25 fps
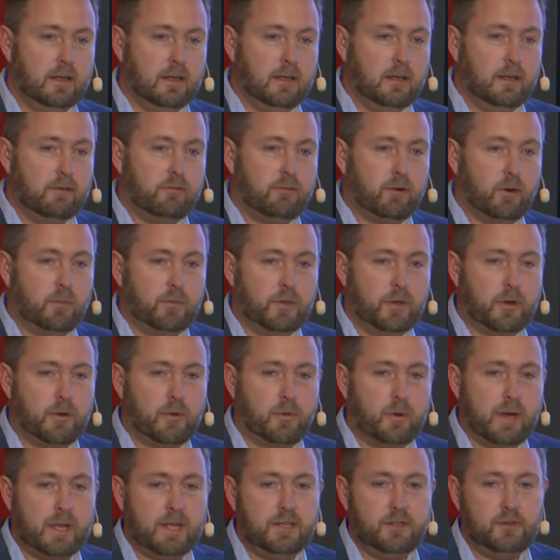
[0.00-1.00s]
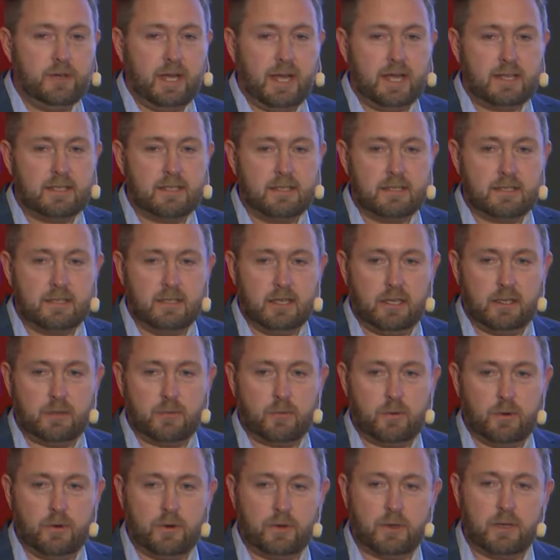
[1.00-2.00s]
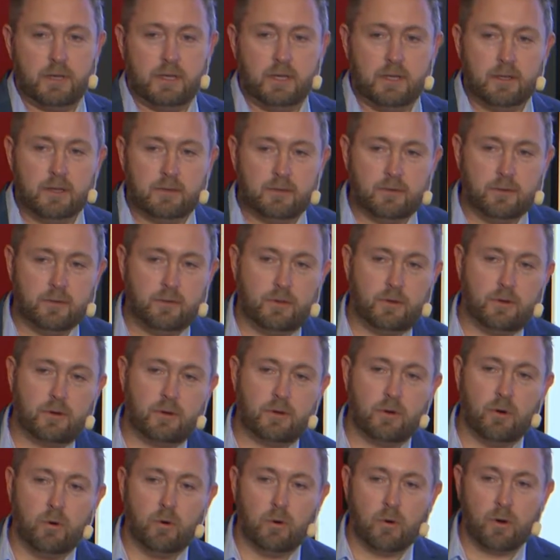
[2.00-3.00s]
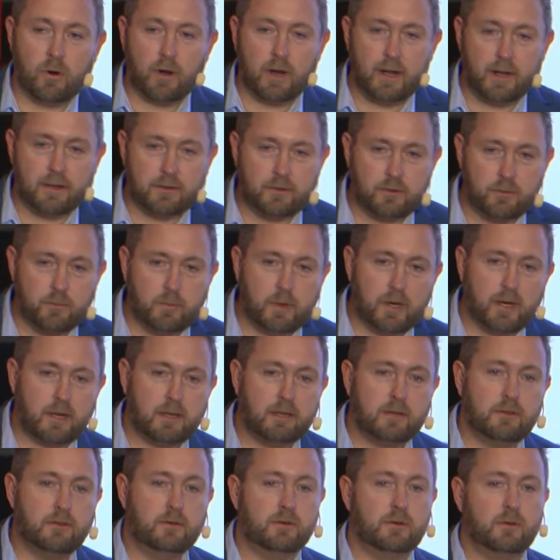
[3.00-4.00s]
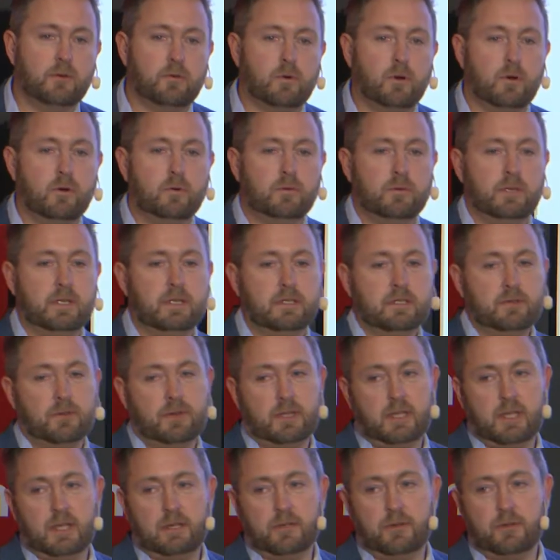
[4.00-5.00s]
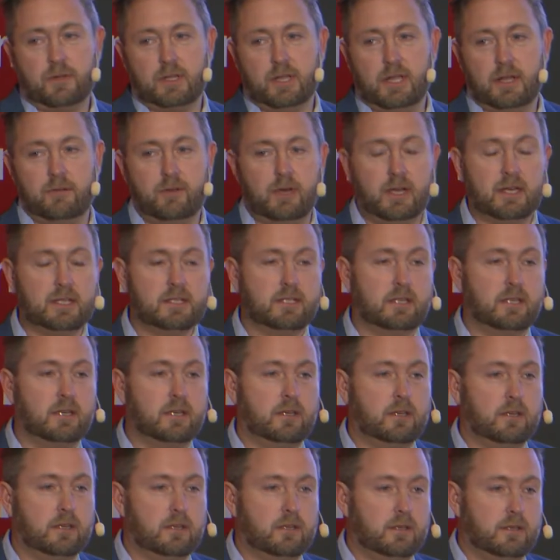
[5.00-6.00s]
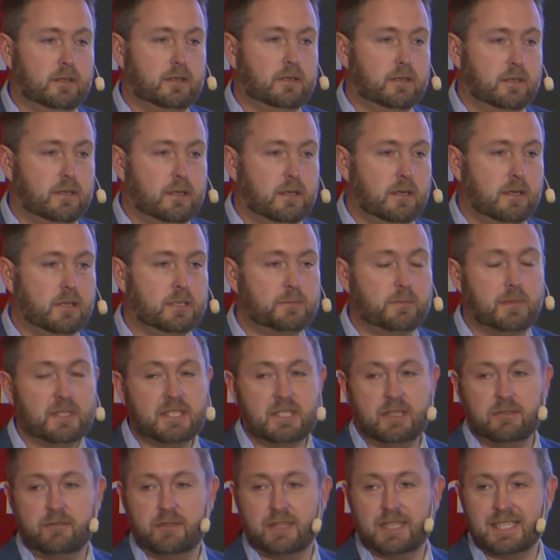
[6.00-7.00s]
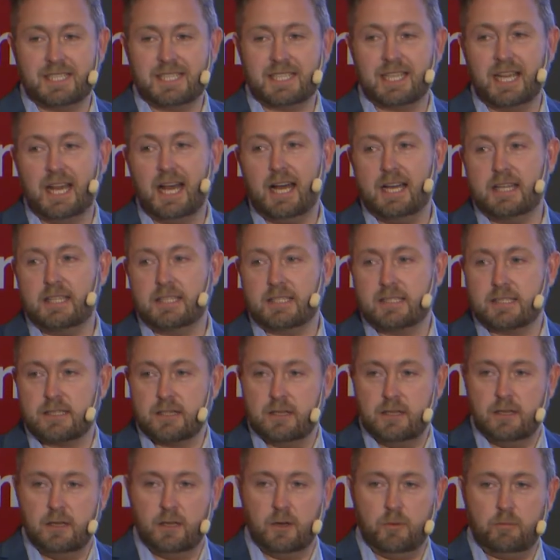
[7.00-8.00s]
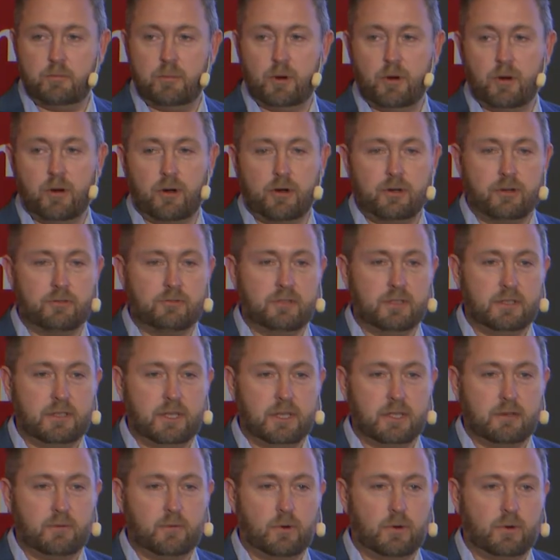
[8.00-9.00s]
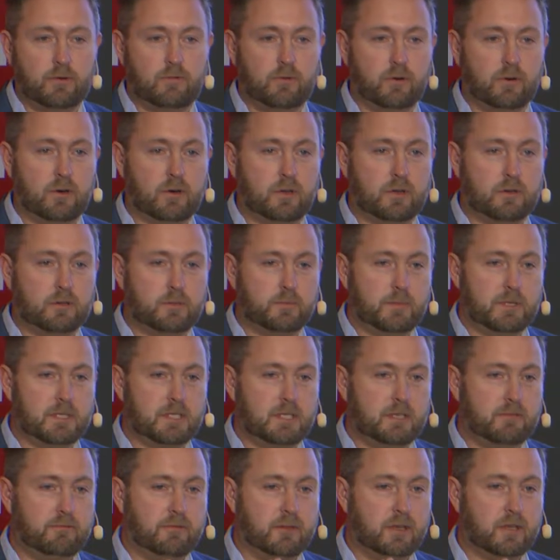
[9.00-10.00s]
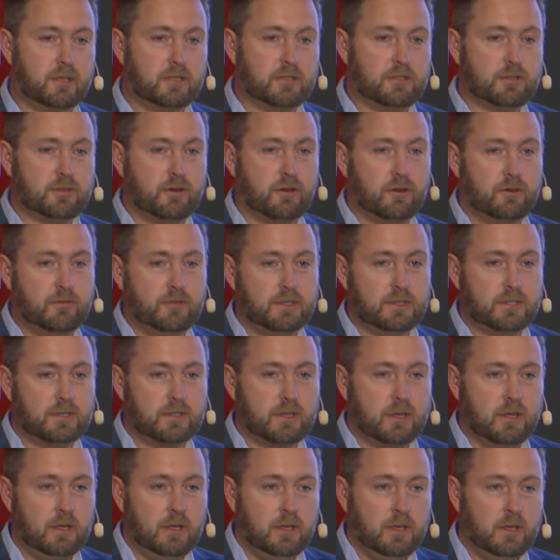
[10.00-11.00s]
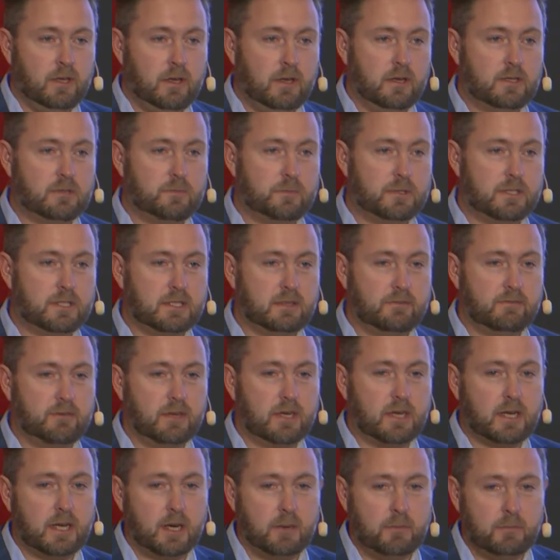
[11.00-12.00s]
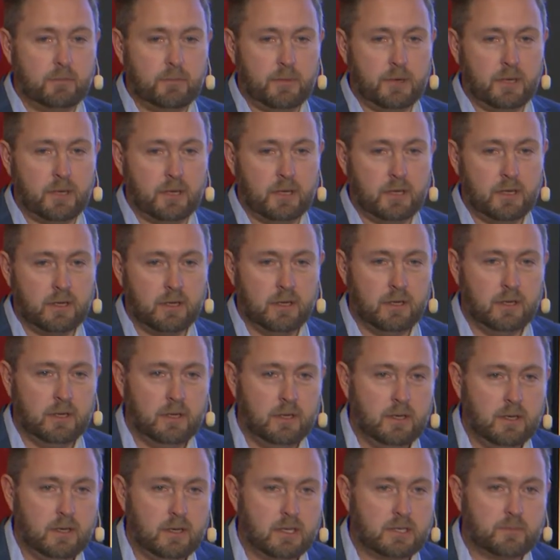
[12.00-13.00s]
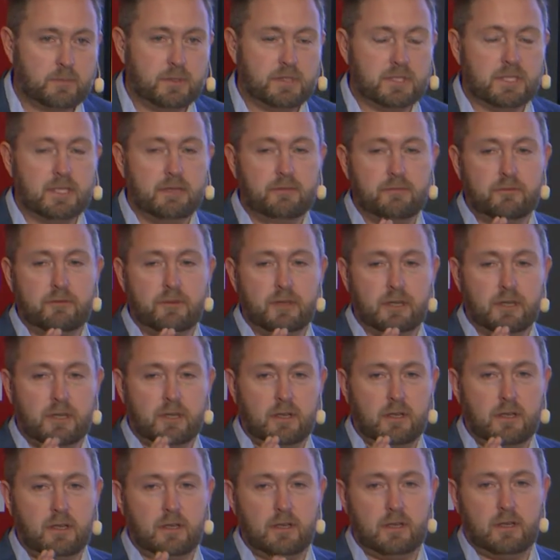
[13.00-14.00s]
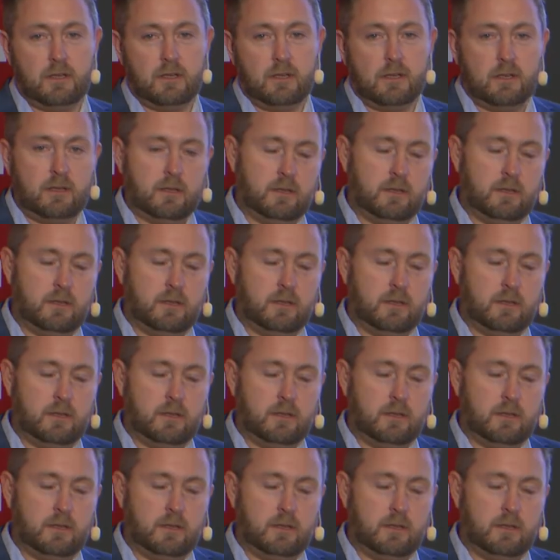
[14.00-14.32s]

from the radio access network into the core and to back to your own intranet, you can have actually a, a specific slice, a part of the network for a specific service, a specific company, a specific uh,